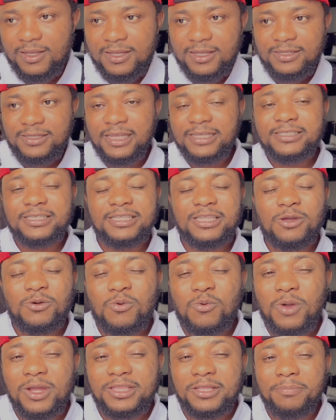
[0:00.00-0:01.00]
Yesterday
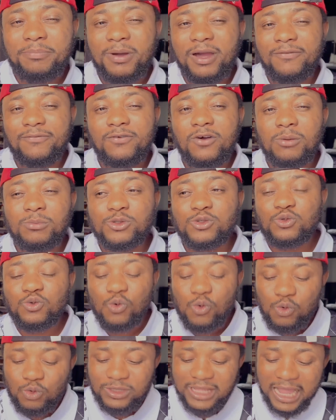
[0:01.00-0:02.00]
when he performed,
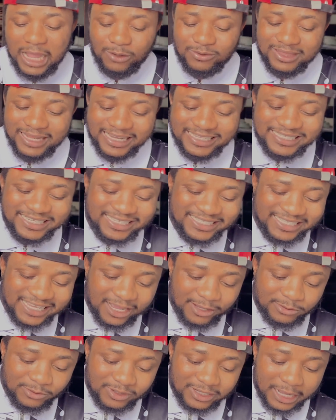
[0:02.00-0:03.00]
sold out
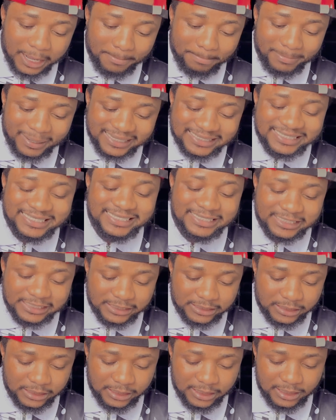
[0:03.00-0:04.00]
19,000
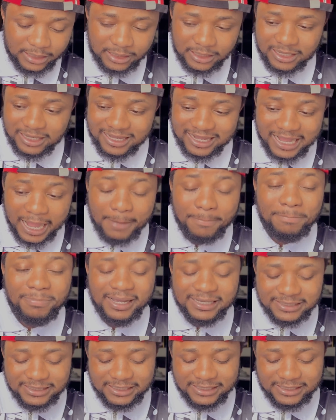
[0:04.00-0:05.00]
capacity at
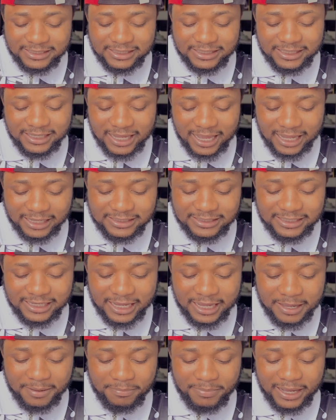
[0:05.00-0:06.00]

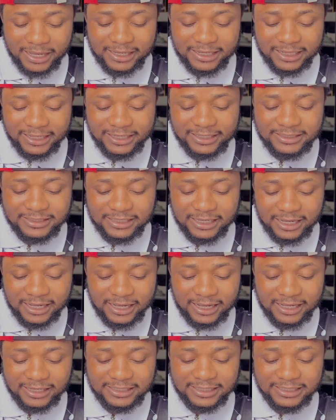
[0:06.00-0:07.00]
Barclays
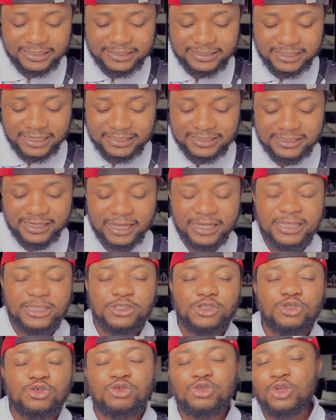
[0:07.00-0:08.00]
Center in New